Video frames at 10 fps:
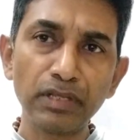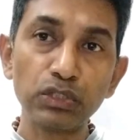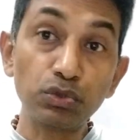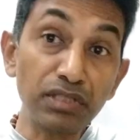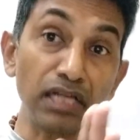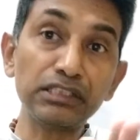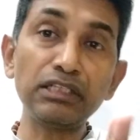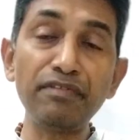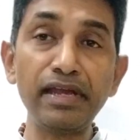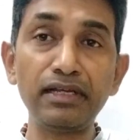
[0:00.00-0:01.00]
So that's
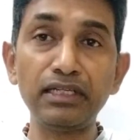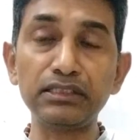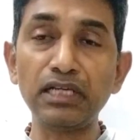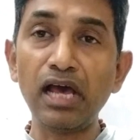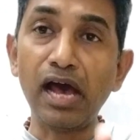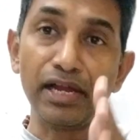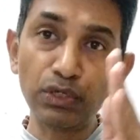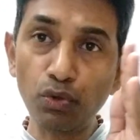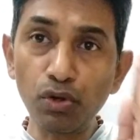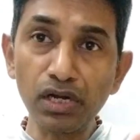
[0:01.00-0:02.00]
the way it is. I
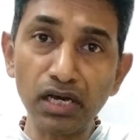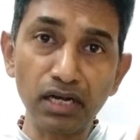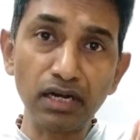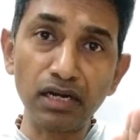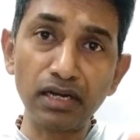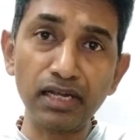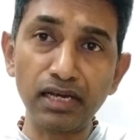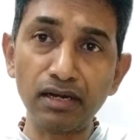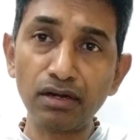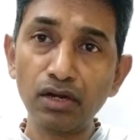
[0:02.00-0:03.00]
told her
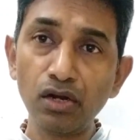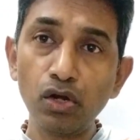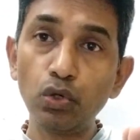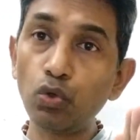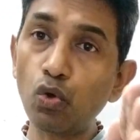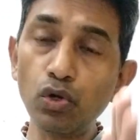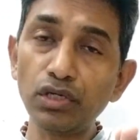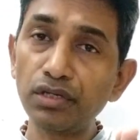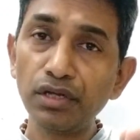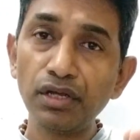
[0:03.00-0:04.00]
earlier,
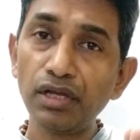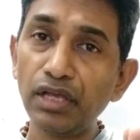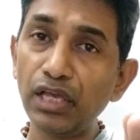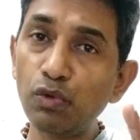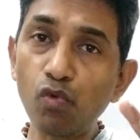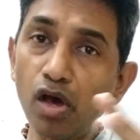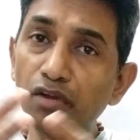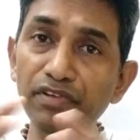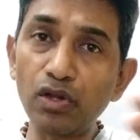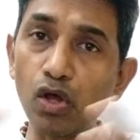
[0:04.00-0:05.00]
don't
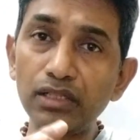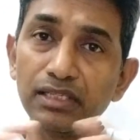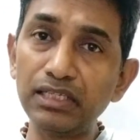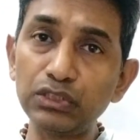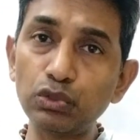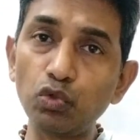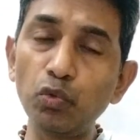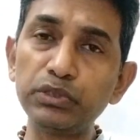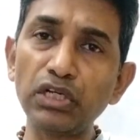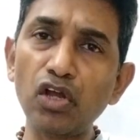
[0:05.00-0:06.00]
involve in all these
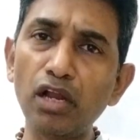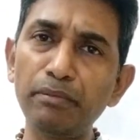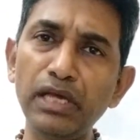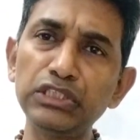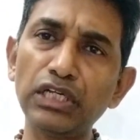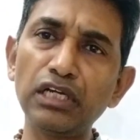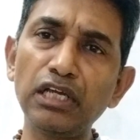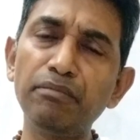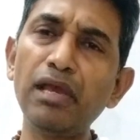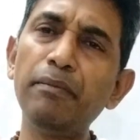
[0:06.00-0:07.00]
groups and all
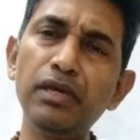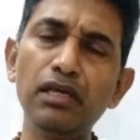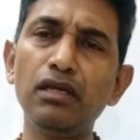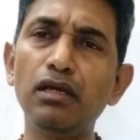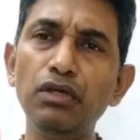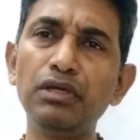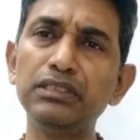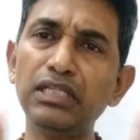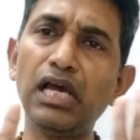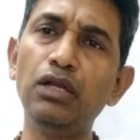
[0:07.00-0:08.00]
majorly. Maybe you
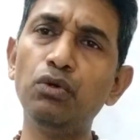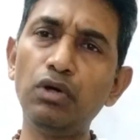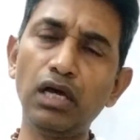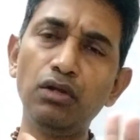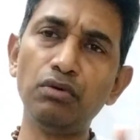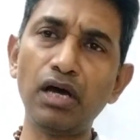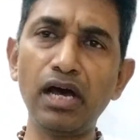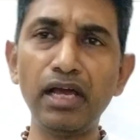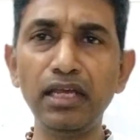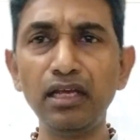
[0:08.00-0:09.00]
can say hello,
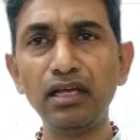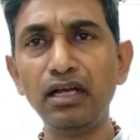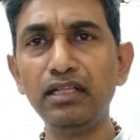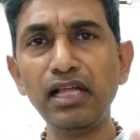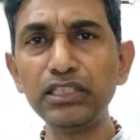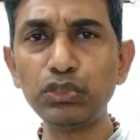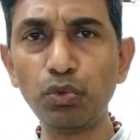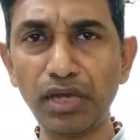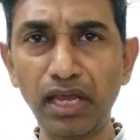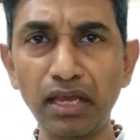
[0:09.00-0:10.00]
hi, that's
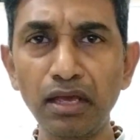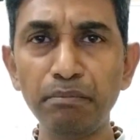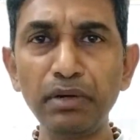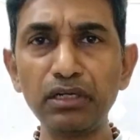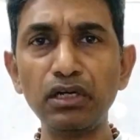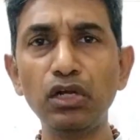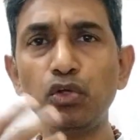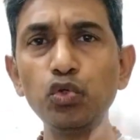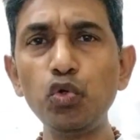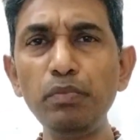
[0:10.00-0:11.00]
okay. But
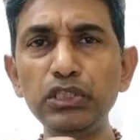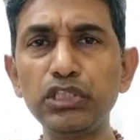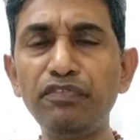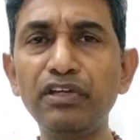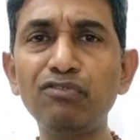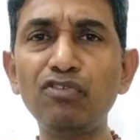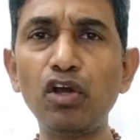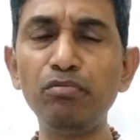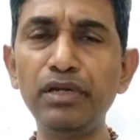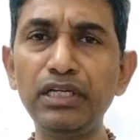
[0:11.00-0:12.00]
too much of
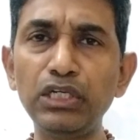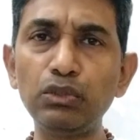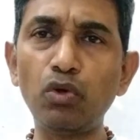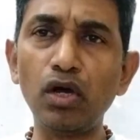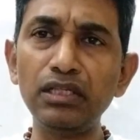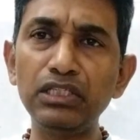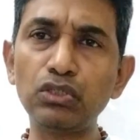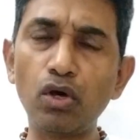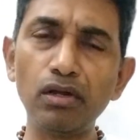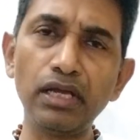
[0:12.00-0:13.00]
involvement into all these
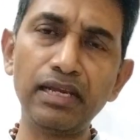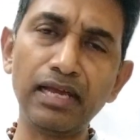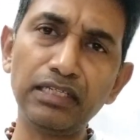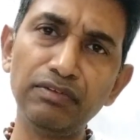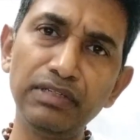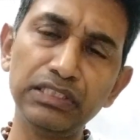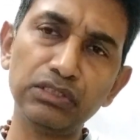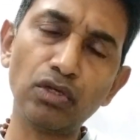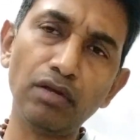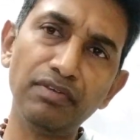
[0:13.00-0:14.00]
online activities
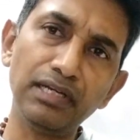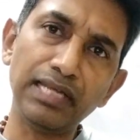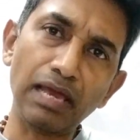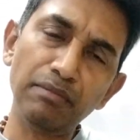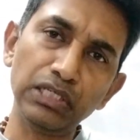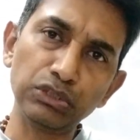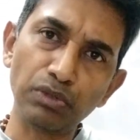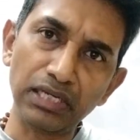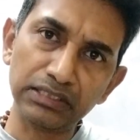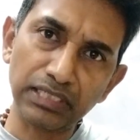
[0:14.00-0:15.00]
and all will damage
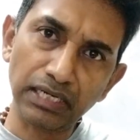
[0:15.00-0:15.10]
you, I